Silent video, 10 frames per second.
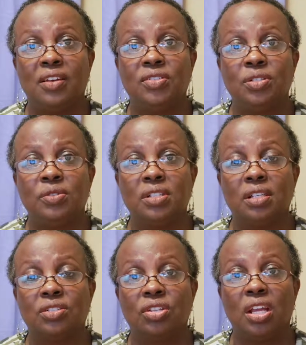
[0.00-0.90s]
Have students
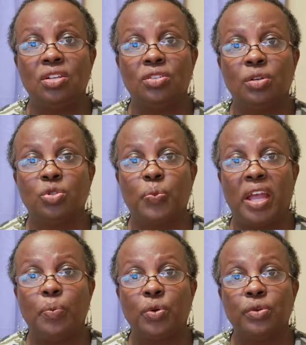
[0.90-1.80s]
exchange those
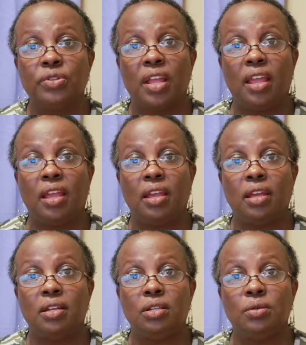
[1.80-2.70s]
papers
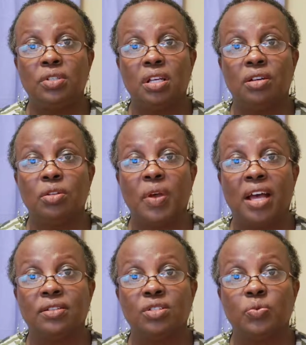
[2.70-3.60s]
and you tell them
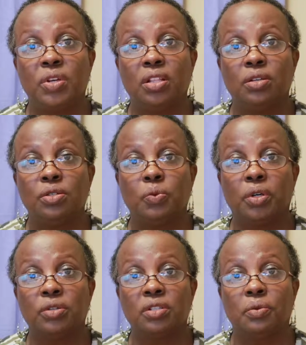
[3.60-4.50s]
how to spell those
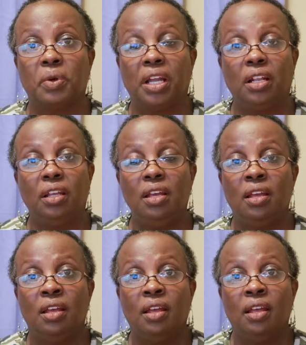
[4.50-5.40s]
words correctly.
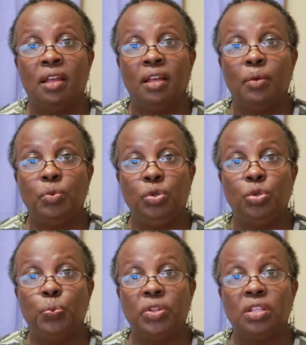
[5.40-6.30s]

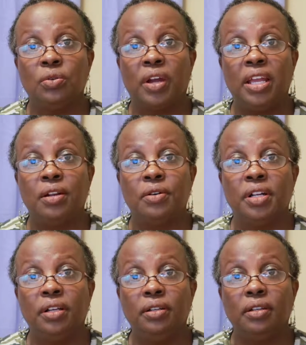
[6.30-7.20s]
You put the grade
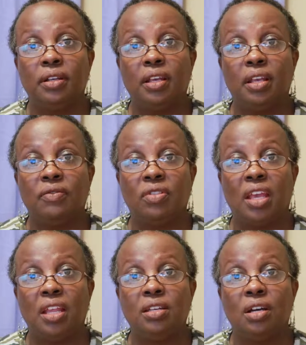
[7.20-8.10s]
on it. If
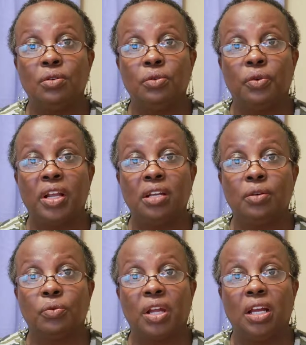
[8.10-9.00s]
they don't grade it
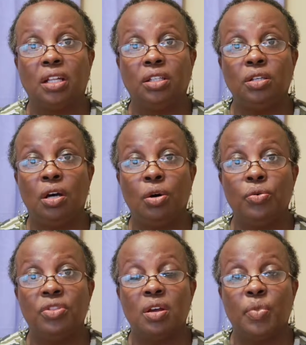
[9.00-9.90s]
correctly, you
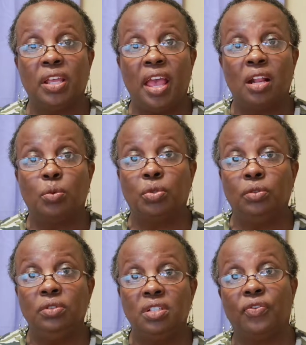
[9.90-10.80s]
hold them
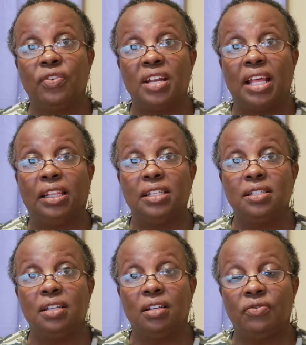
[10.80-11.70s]
accountable for not
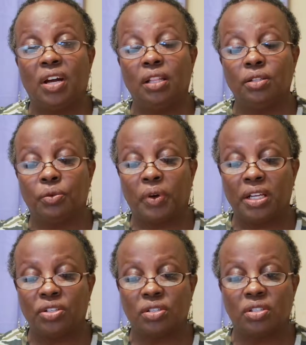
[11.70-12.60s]
listening and following
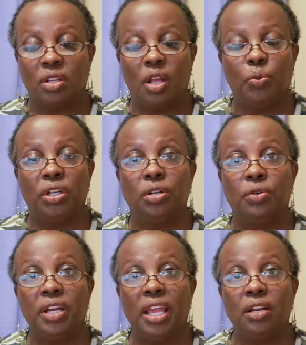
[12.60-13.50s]
directions. But
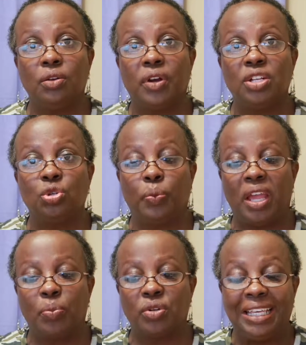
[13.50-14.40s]
go ahead and grade your
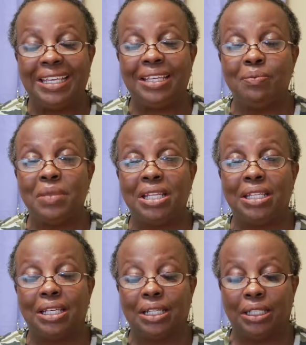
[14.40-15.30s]
papers
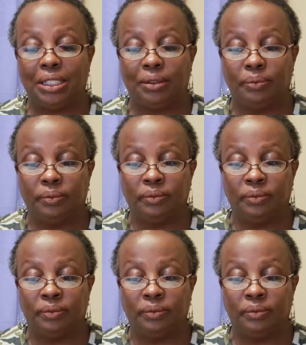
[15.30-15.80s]
immediately.